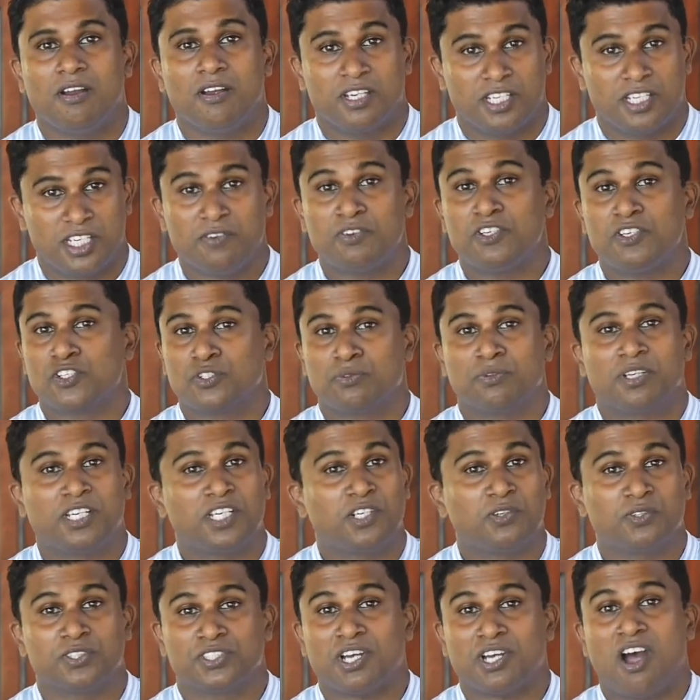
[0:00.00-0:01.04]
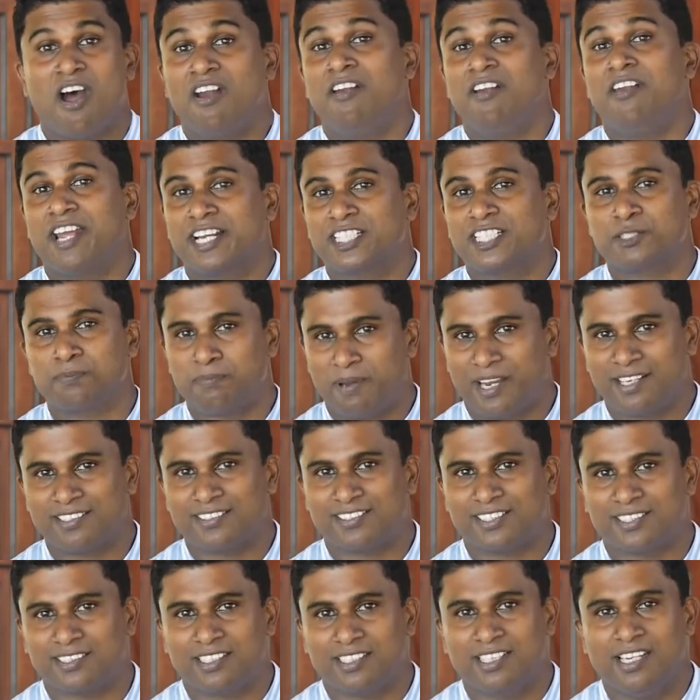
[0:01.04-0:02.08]
given to them. It was
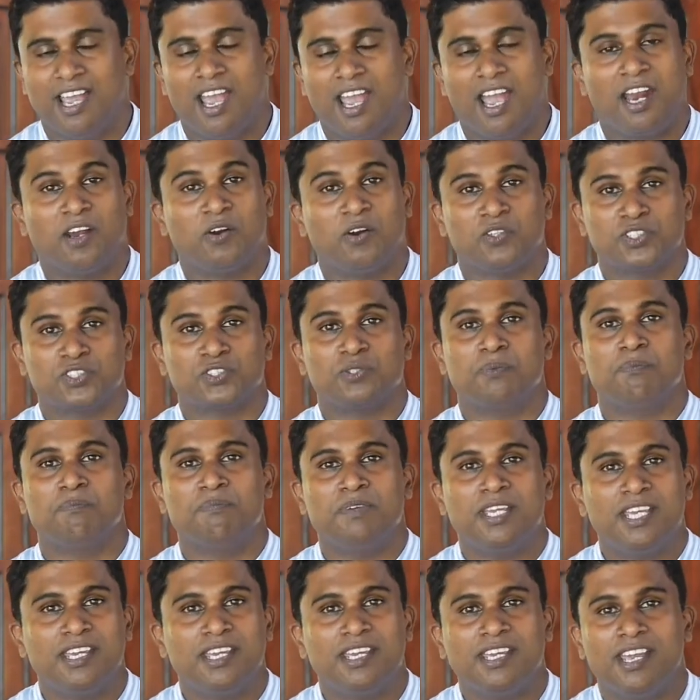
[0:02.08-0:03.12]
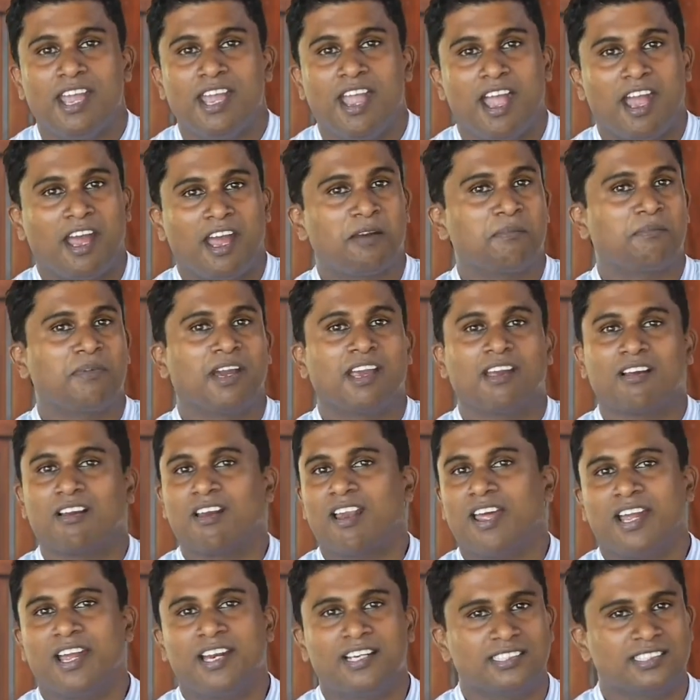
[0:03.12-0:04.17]
unexpected. And also me and my
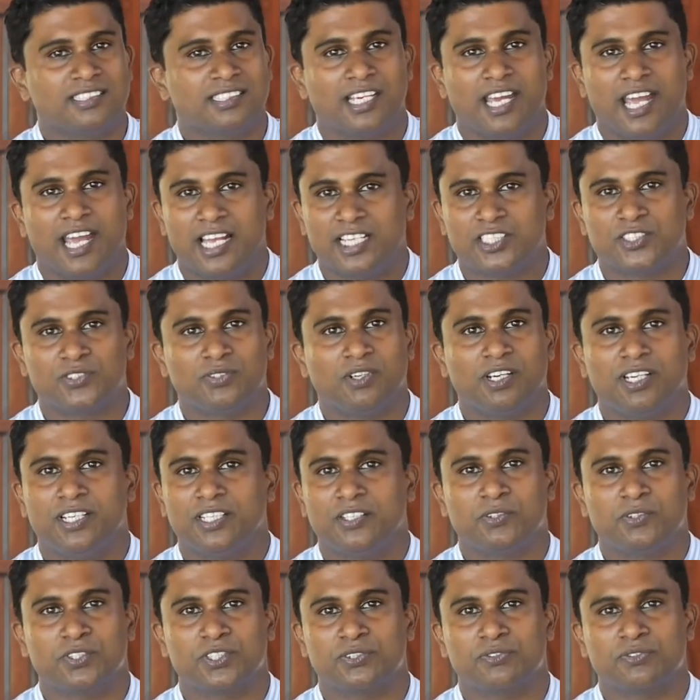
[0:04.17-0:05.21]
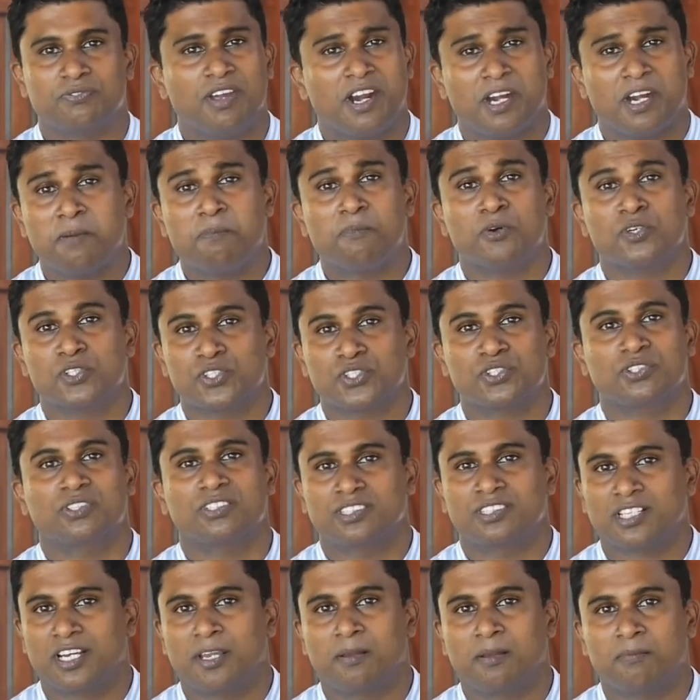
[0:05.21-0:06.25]
clients as well, it was very emotional
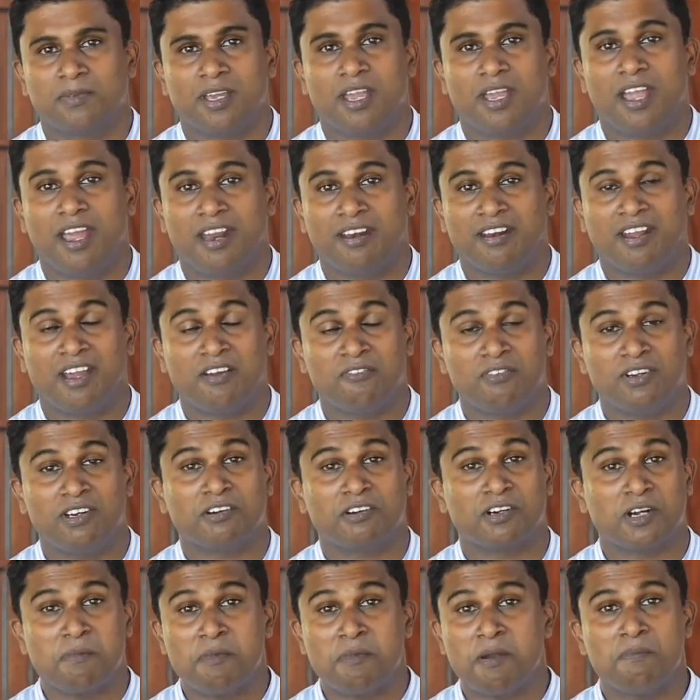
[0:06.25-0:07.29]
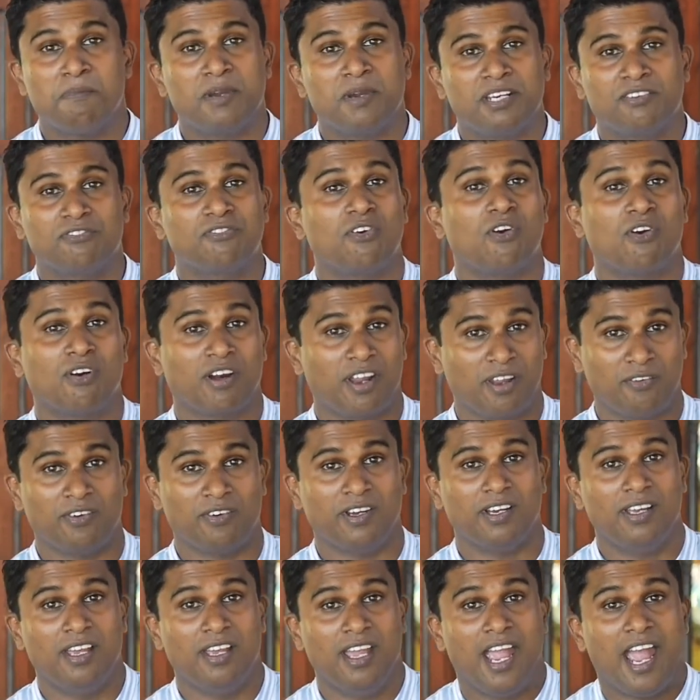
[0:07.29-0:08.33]
time and I will remember it forever.
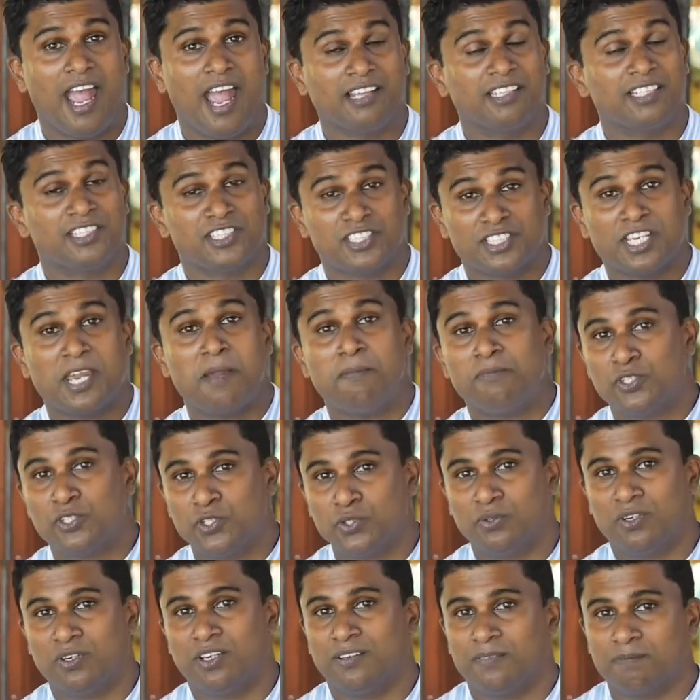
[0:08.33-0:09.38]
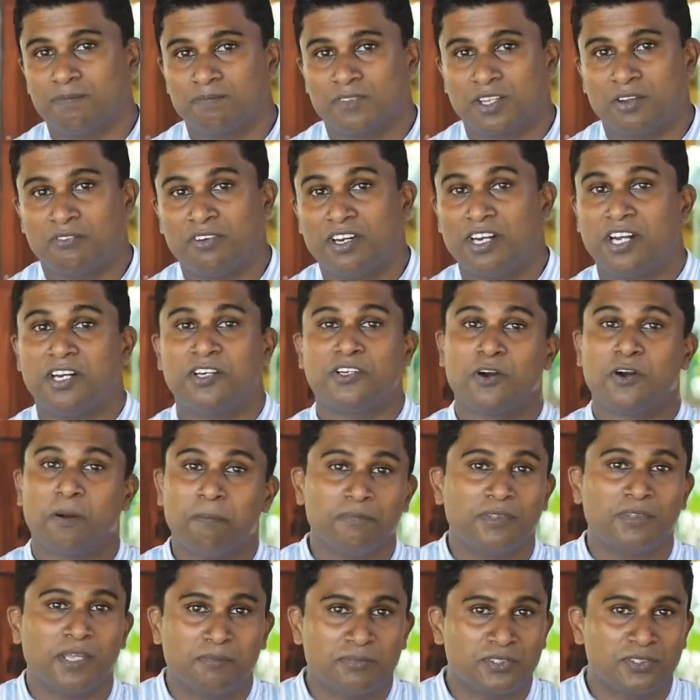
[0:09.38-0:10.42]
At the same tour, when I
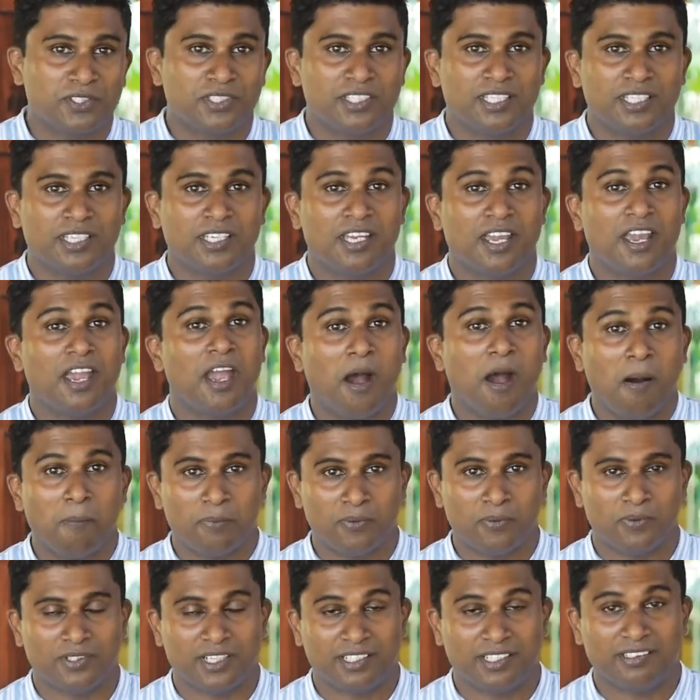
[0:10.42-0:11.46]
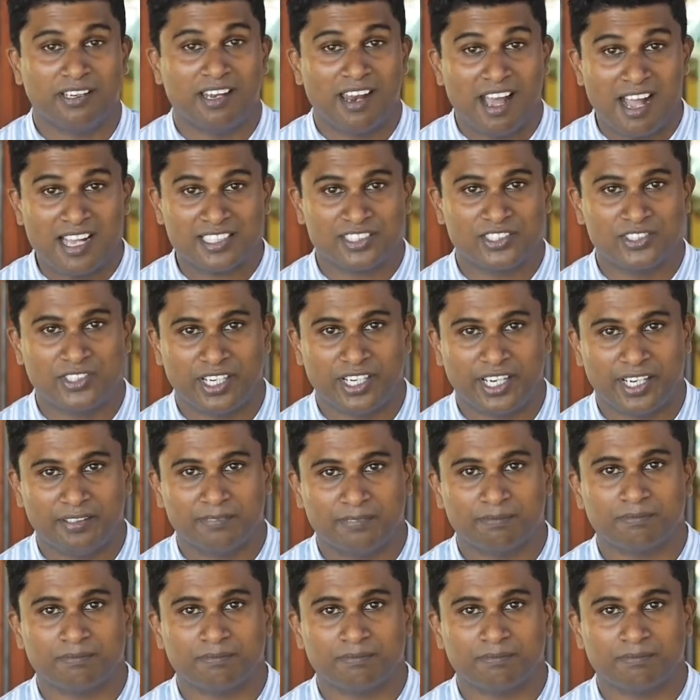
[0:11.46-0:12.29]
dropped them to the airport at the last day,